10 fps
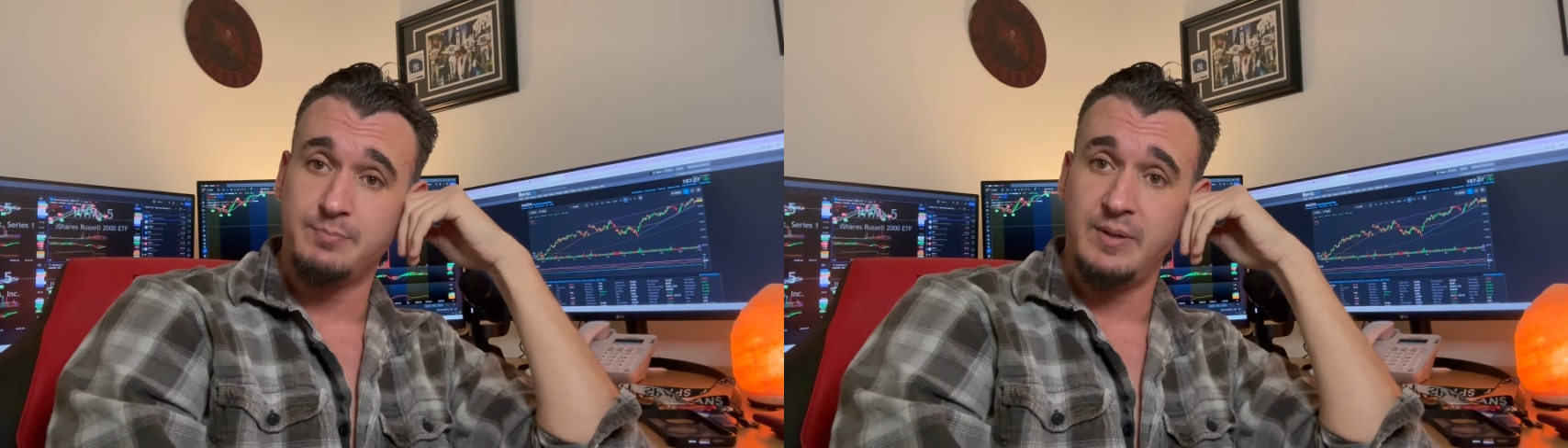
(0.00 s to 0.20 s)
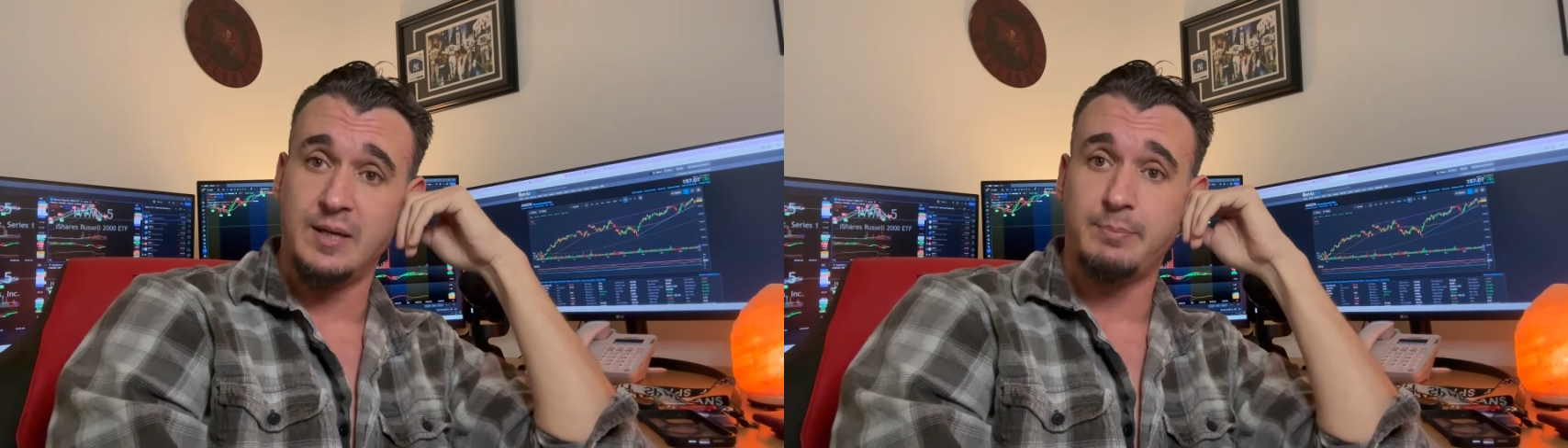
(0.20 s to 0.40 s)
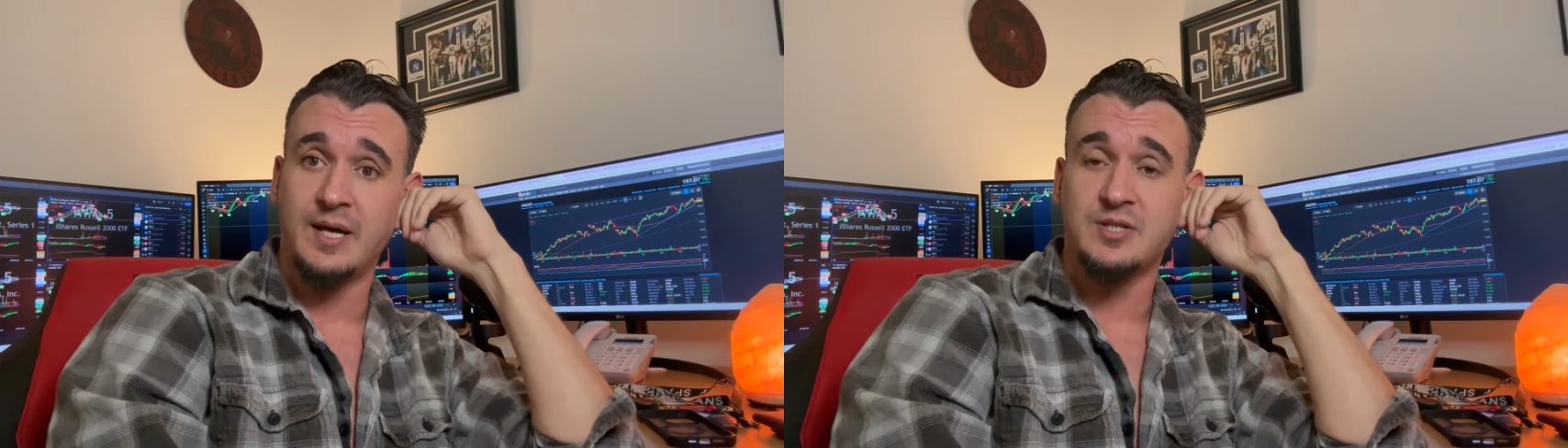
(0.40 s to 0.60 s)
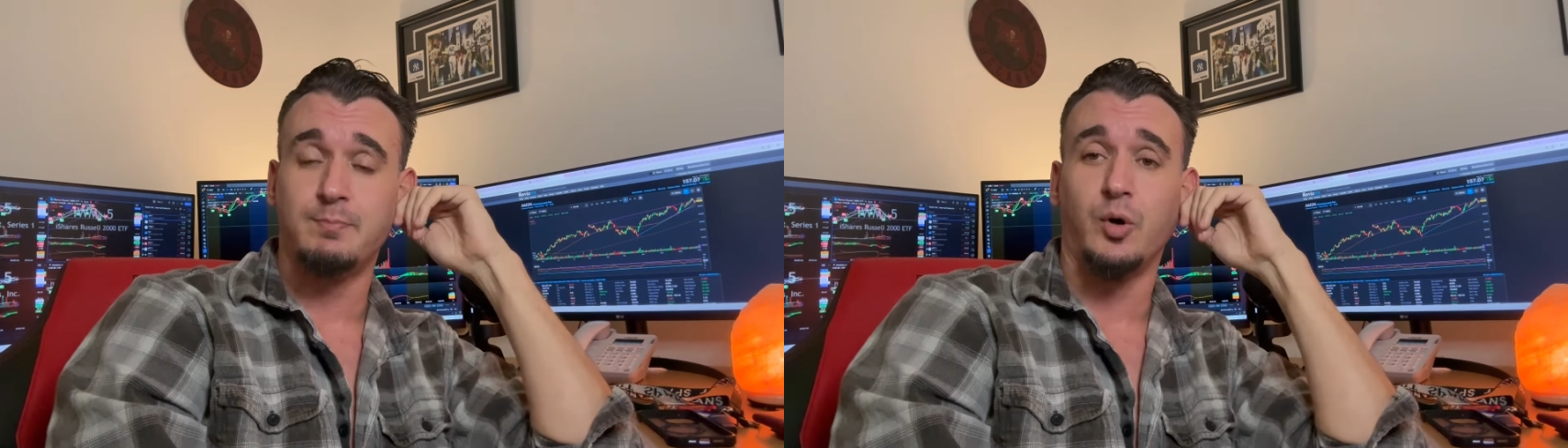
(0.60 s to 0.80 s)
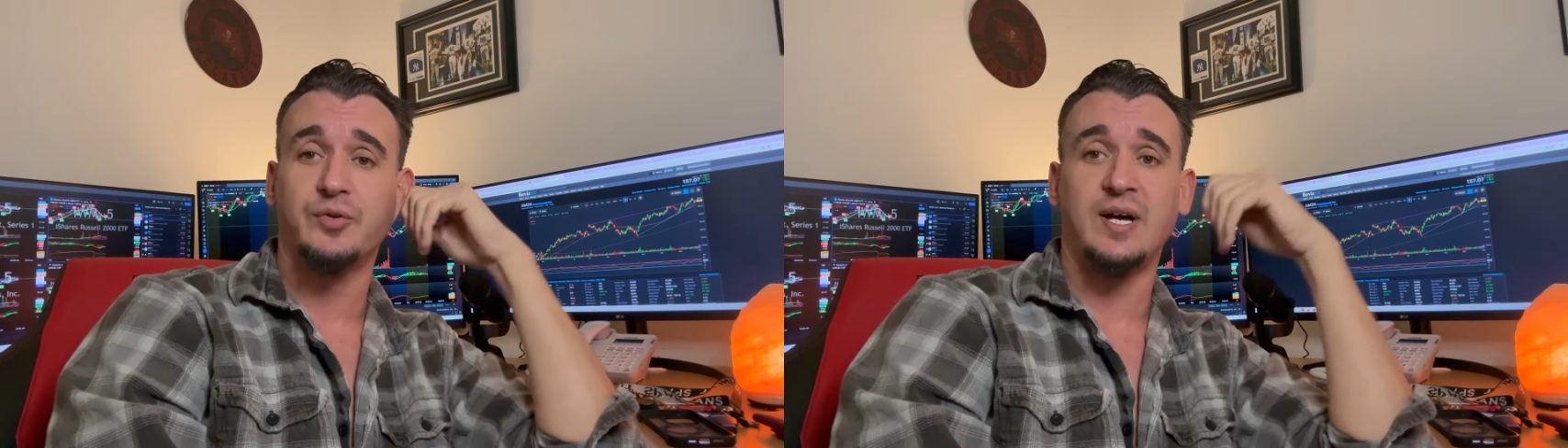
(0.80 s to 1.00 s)
Big bets,
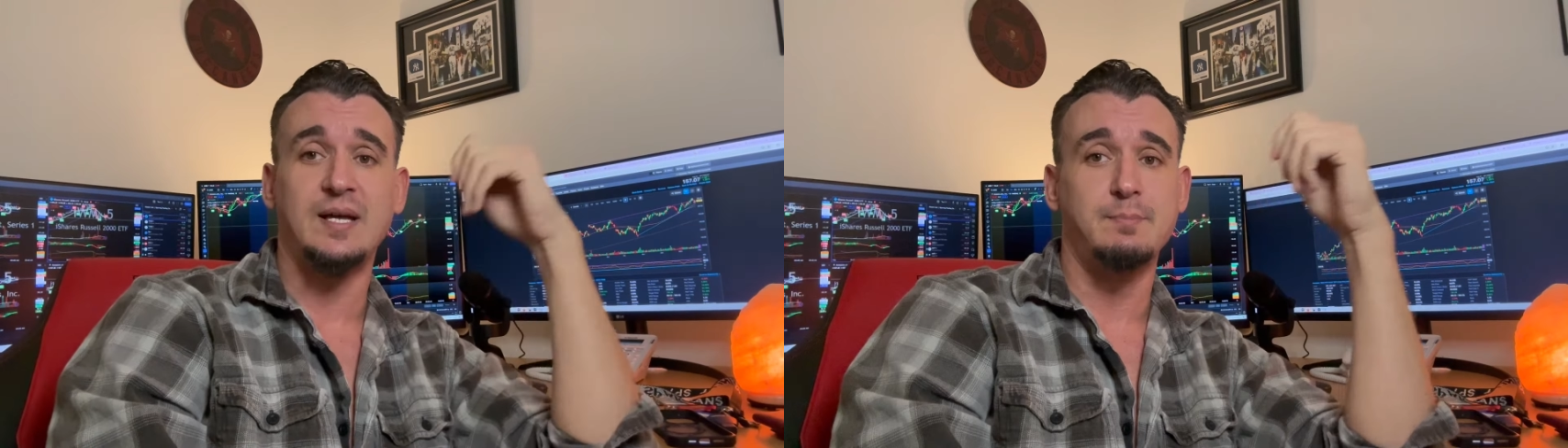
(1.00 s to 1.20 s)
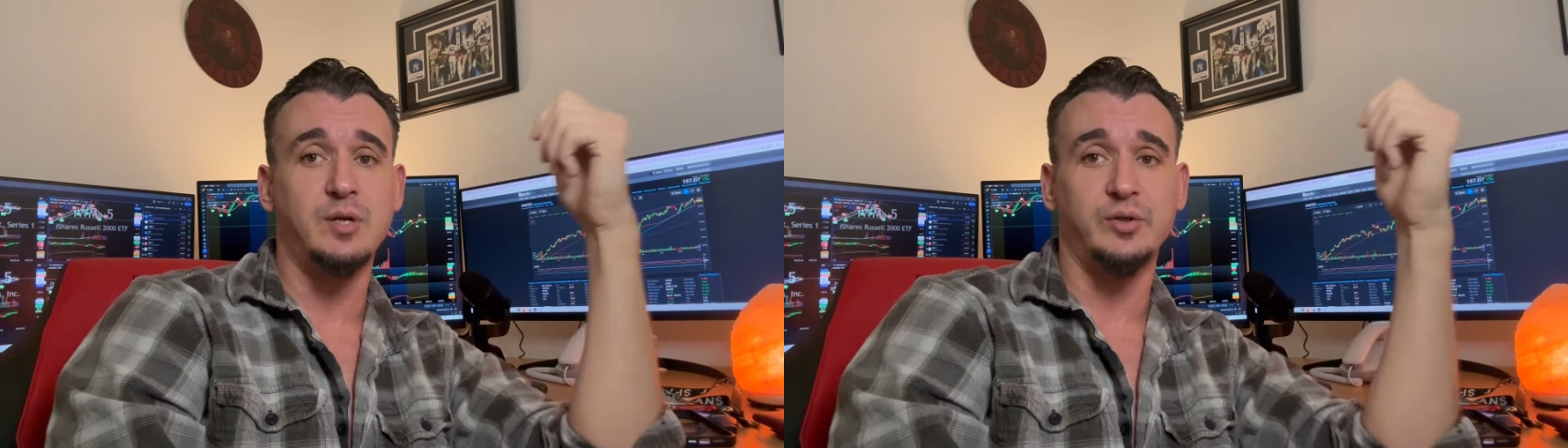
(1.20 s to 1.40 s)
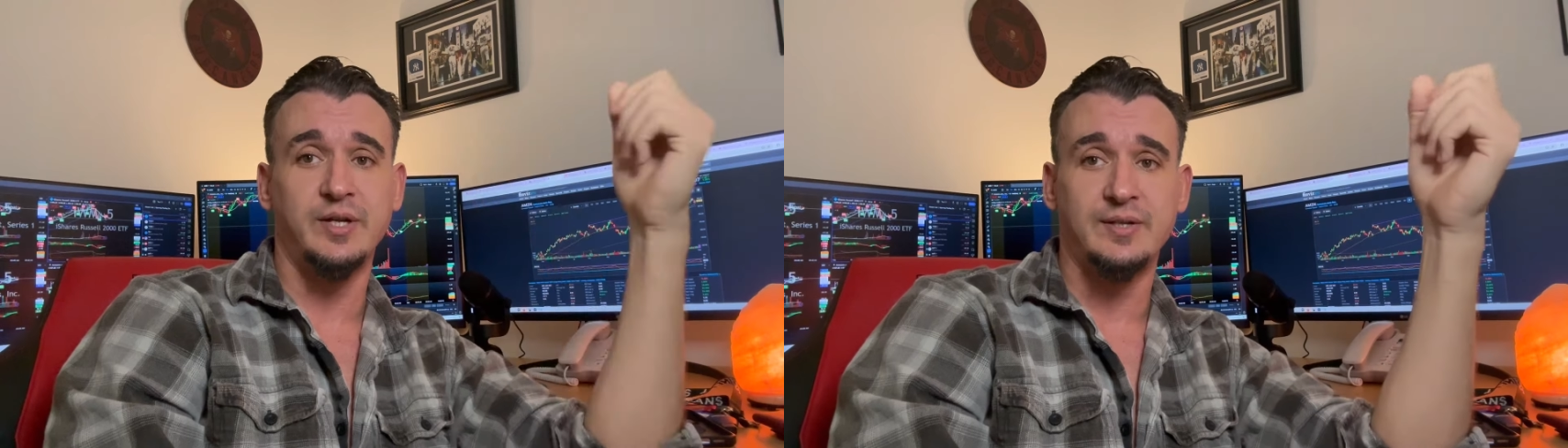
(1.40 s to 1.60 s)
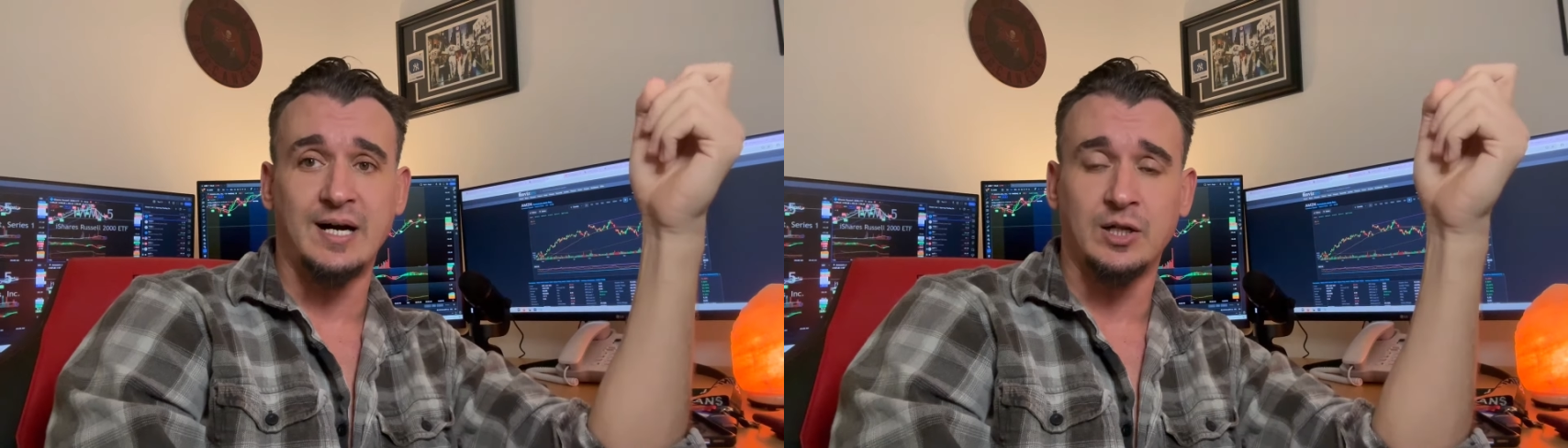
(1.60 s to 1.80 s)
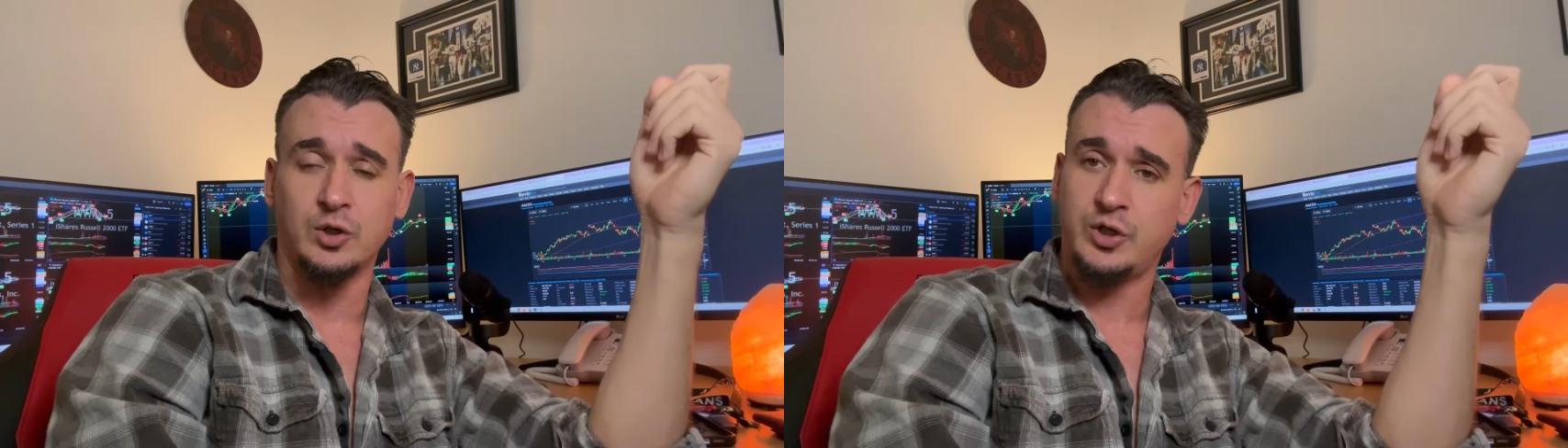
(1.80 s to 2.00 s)
multi-million
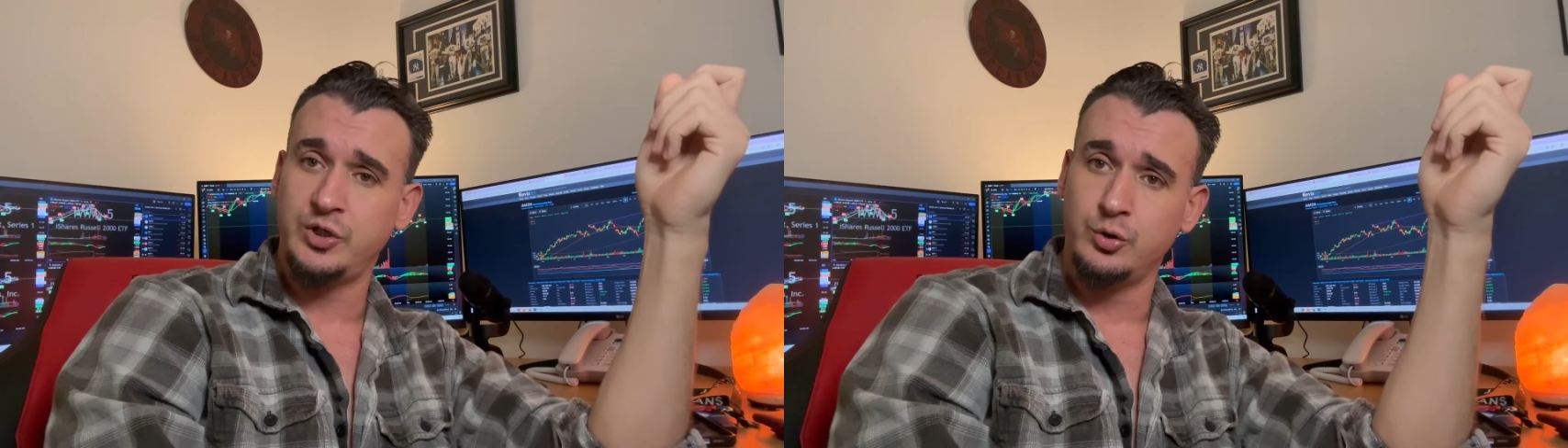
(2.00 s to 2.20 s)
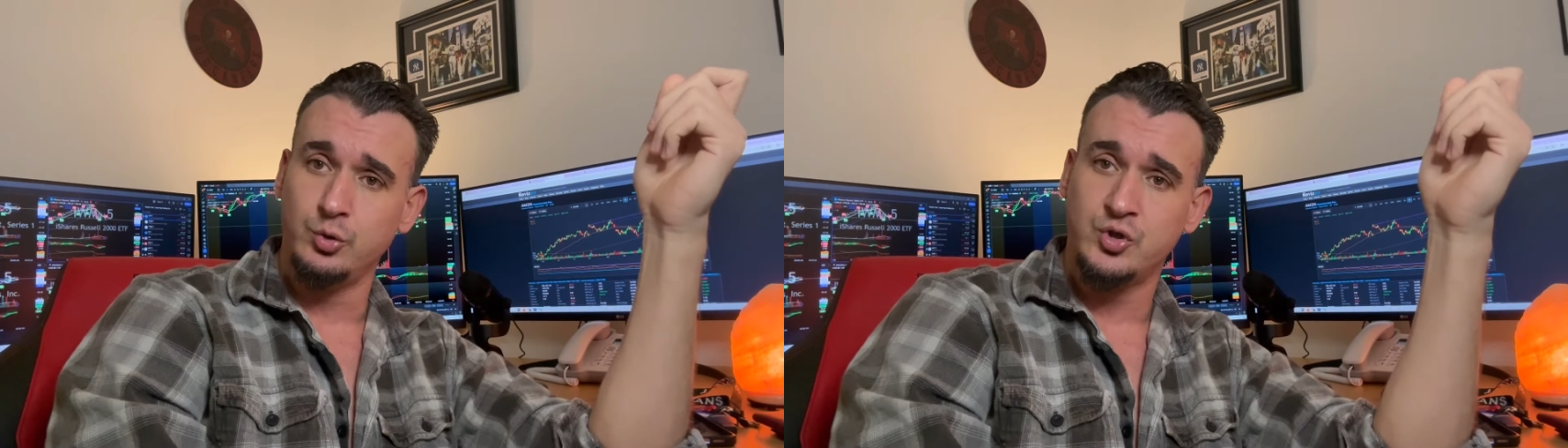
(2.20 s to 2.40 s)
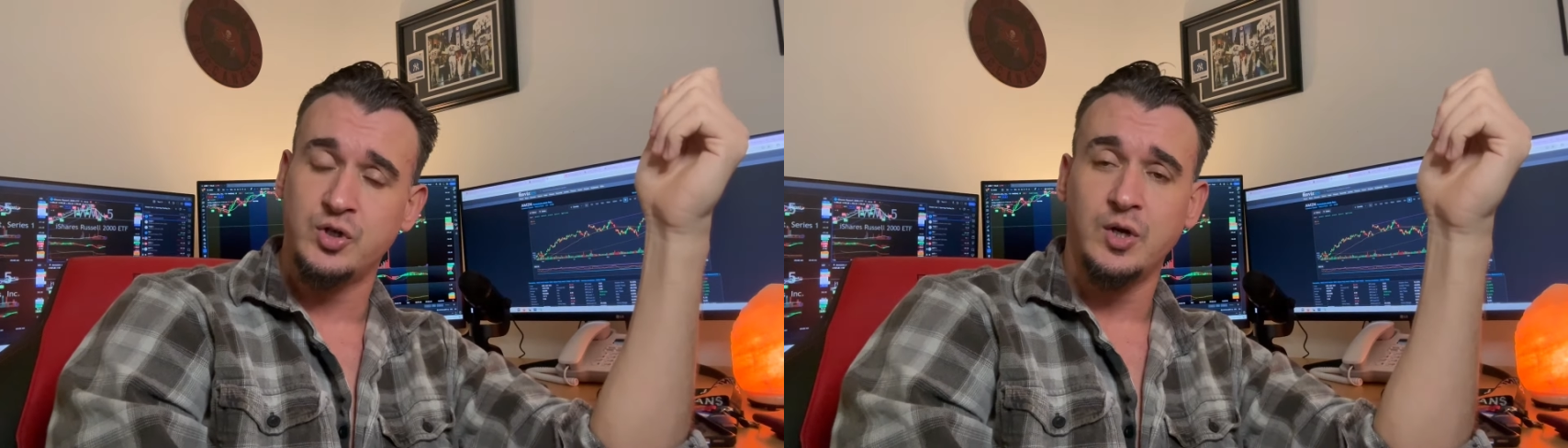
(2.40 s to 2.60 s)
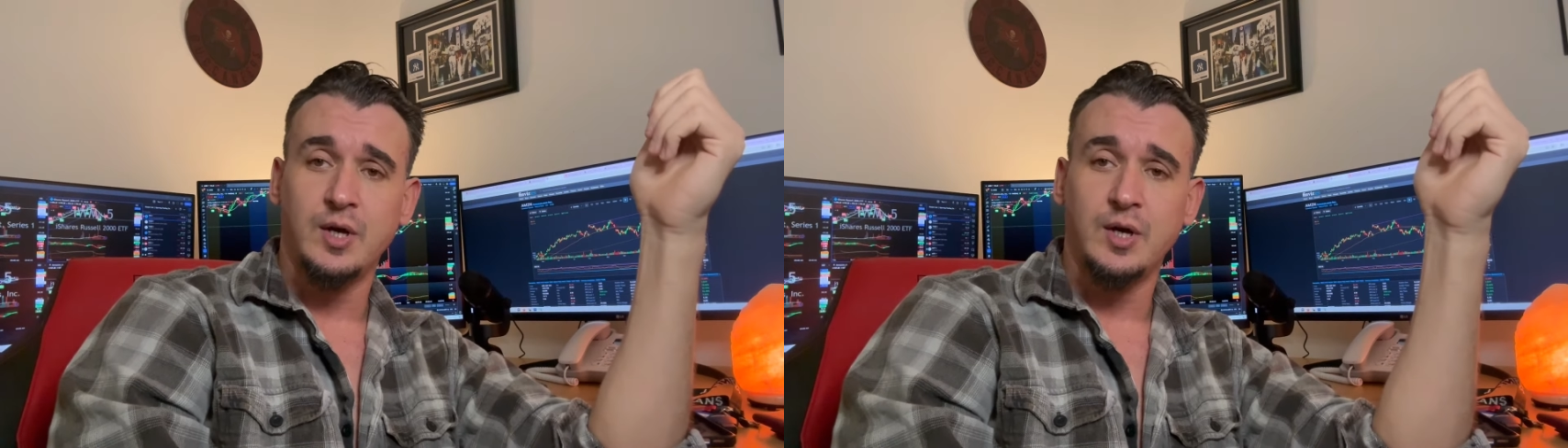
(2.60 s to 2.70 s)
dollar, huge,